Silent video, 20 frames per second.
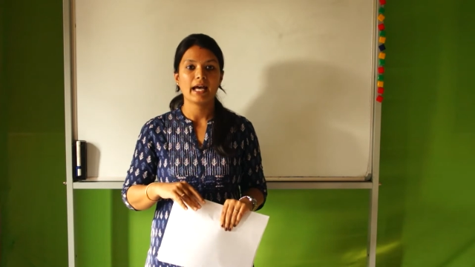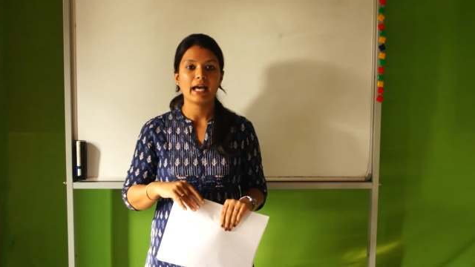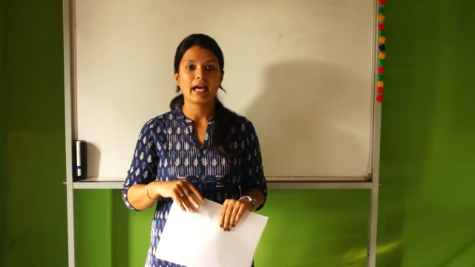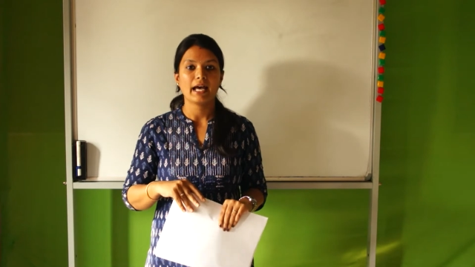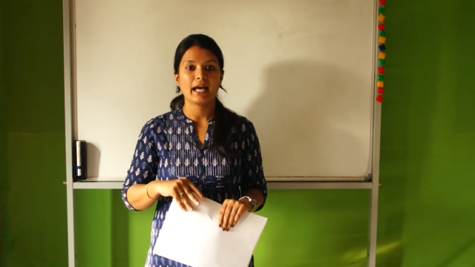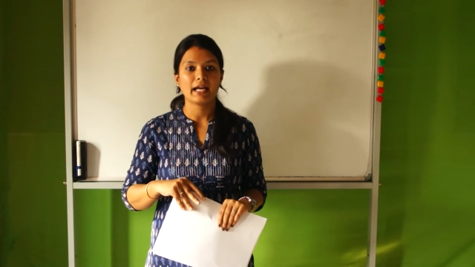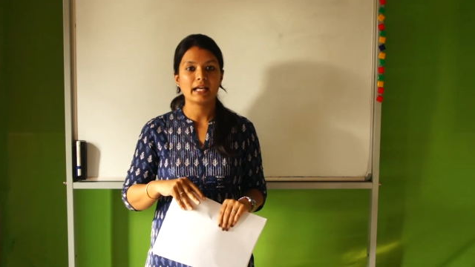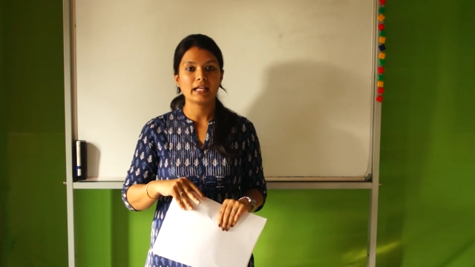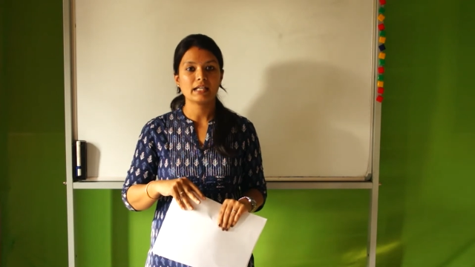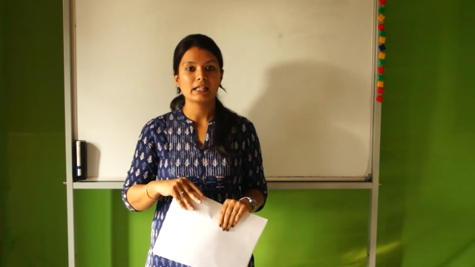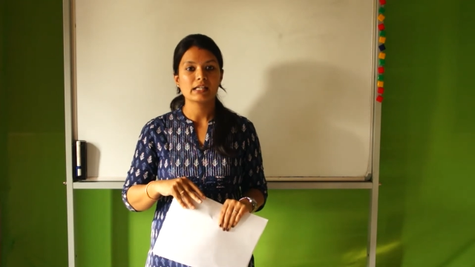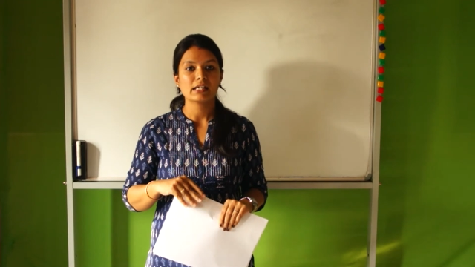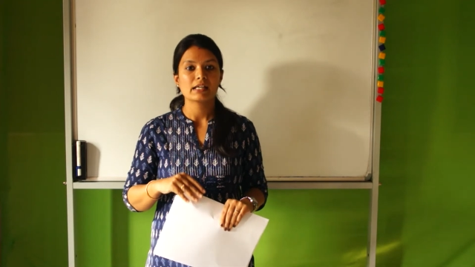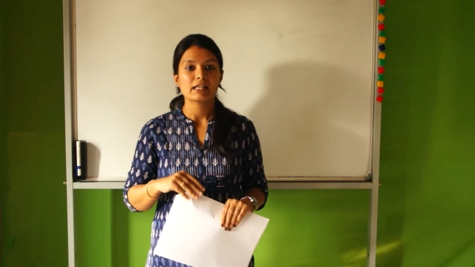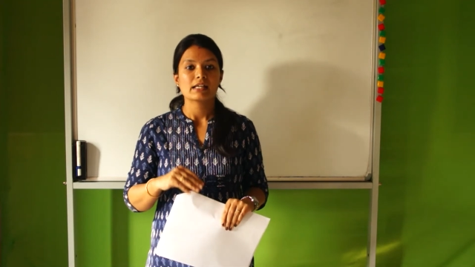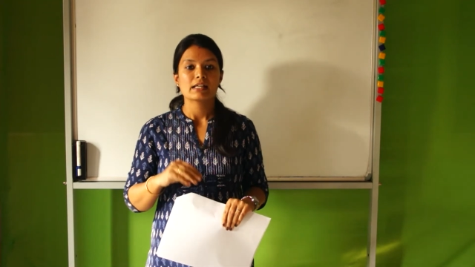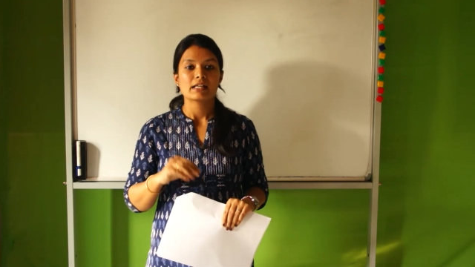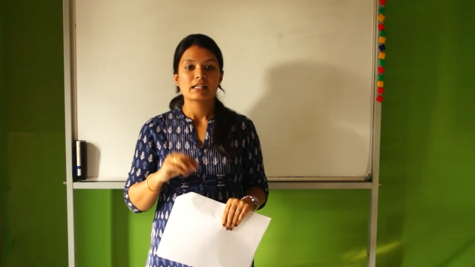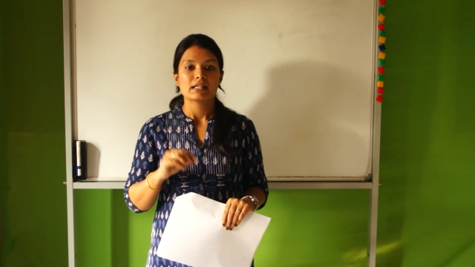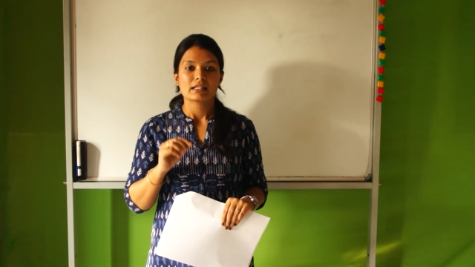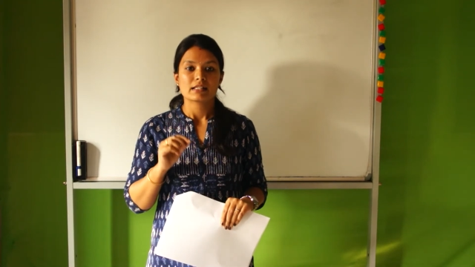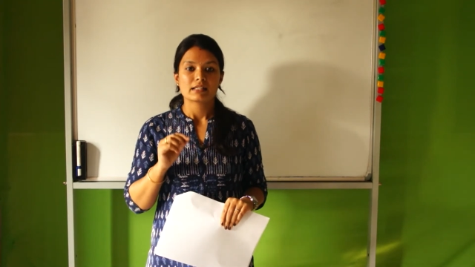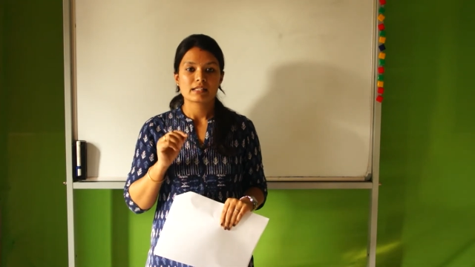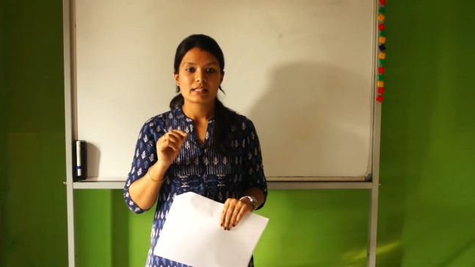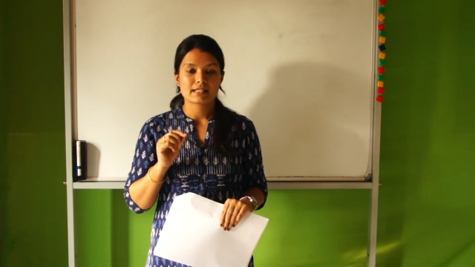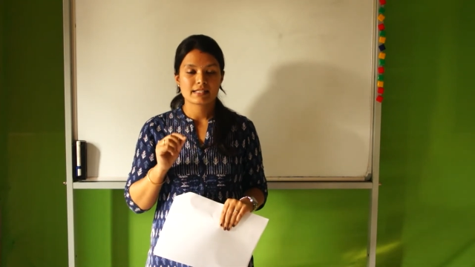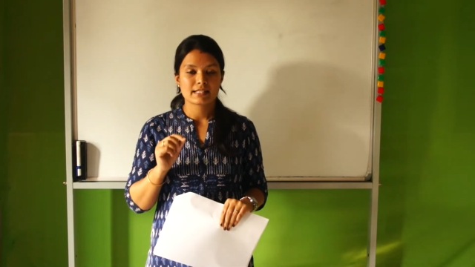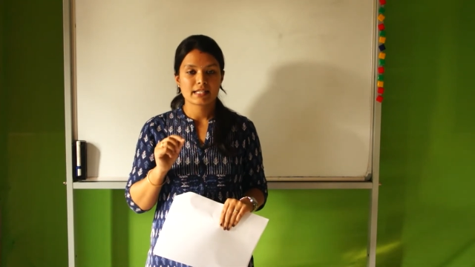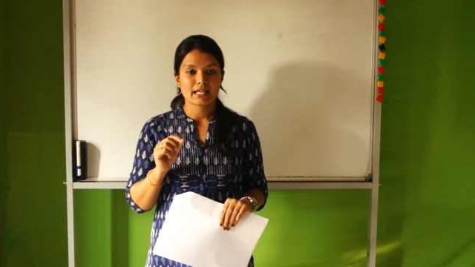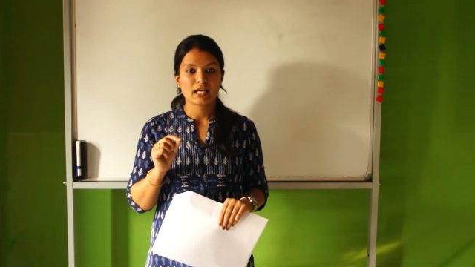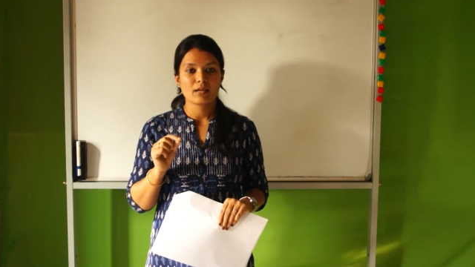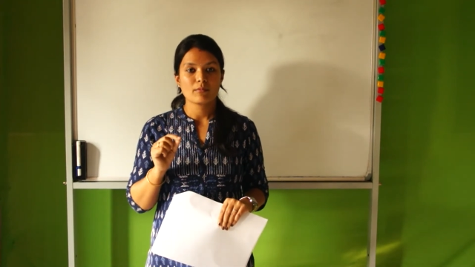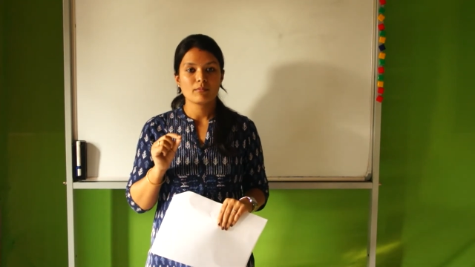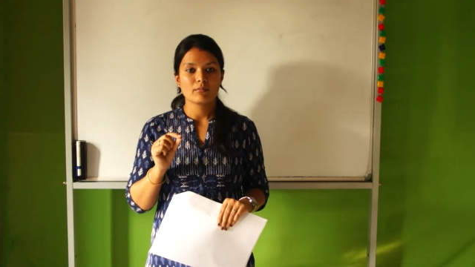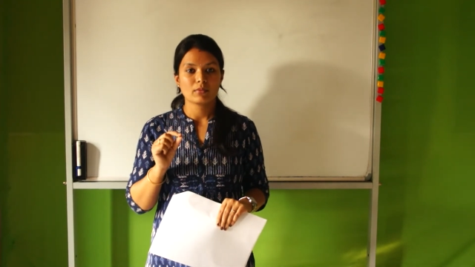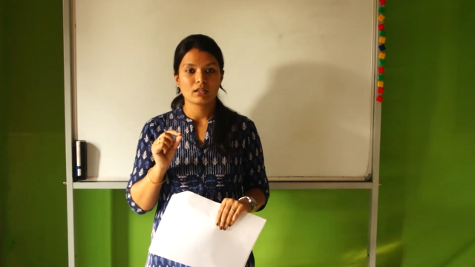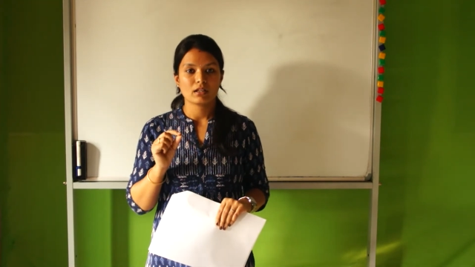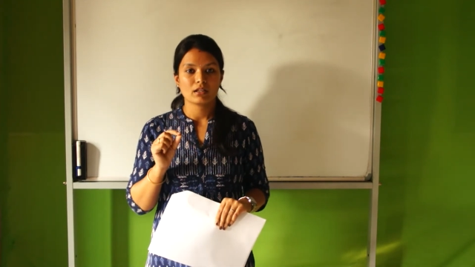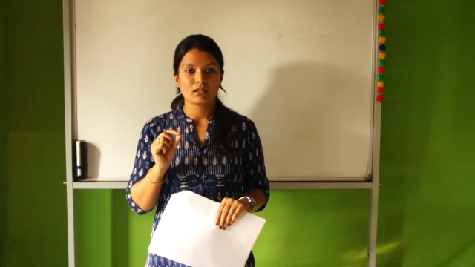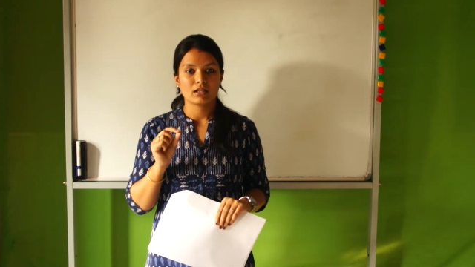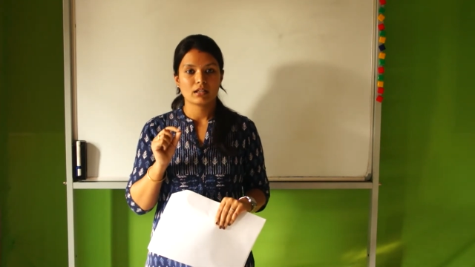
And the same